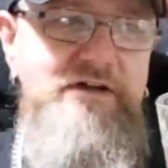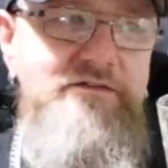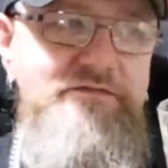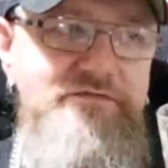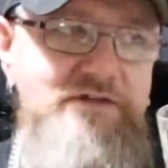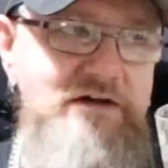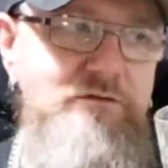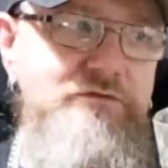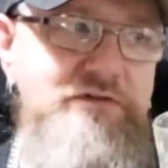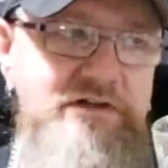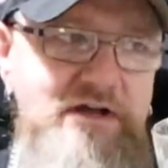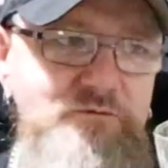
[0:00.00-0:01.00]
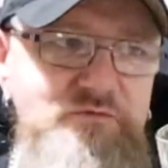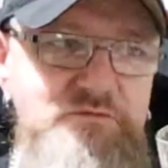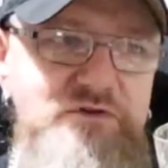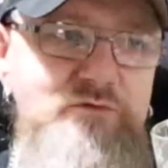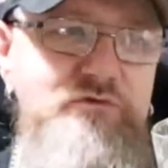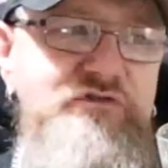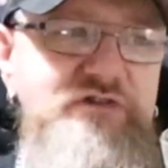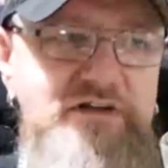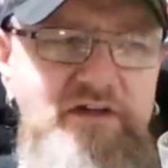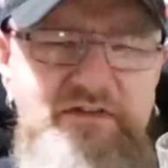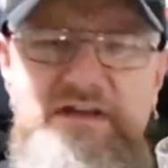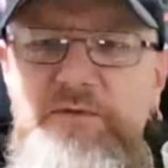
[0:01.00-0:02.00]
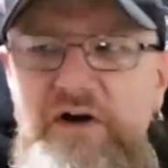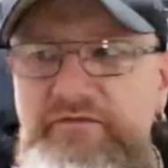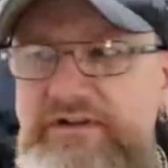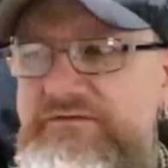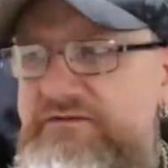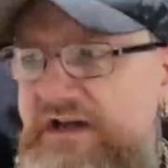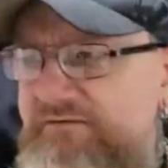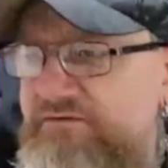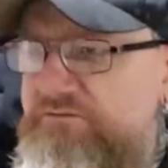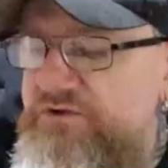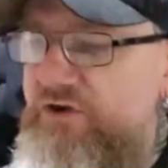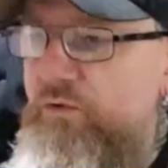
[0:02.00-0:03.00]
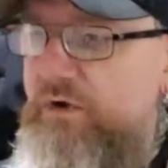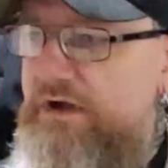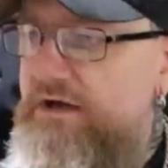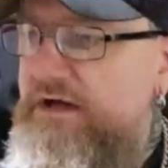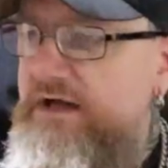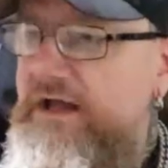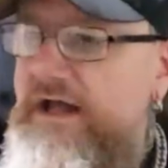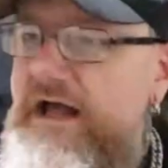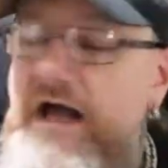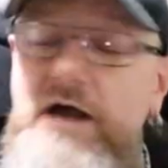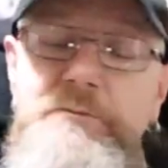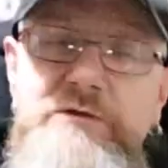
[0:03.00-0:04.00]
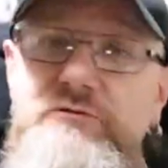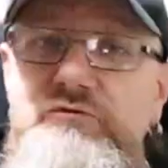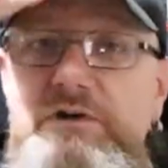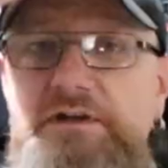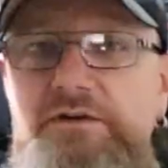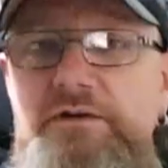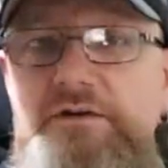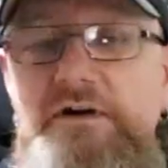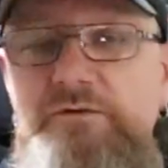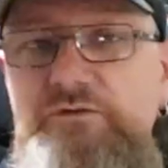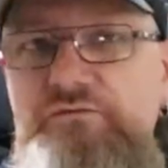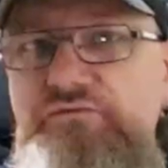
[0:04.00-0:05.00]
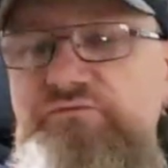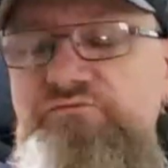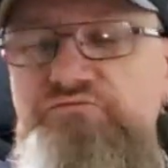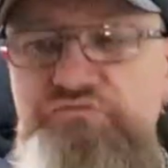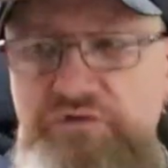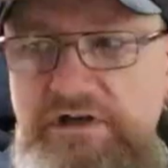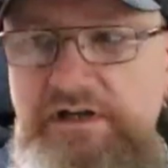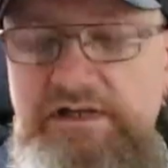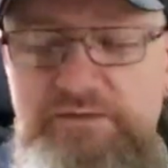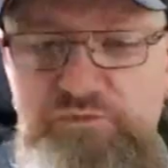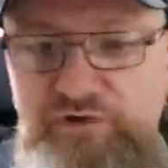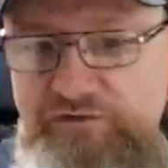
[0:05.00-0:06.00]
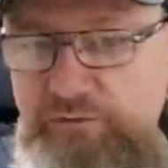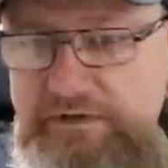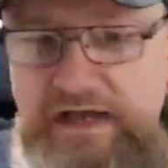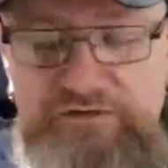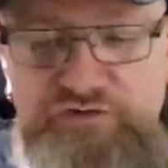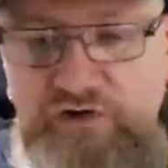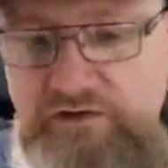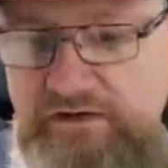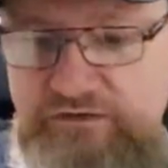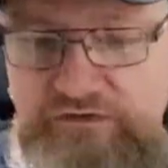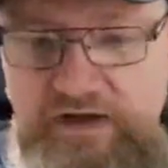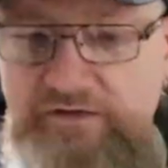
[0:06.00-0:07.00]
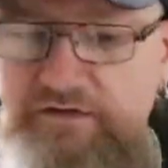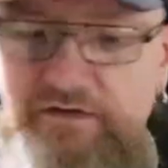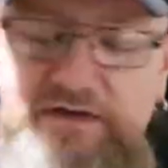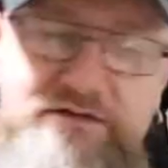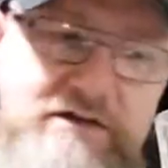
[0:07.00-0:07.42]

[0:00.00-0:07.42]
stuff obviously comes from Yorkshire. I think it might have even come from York, but it was really good. I was really impressed with that chocolate stout that they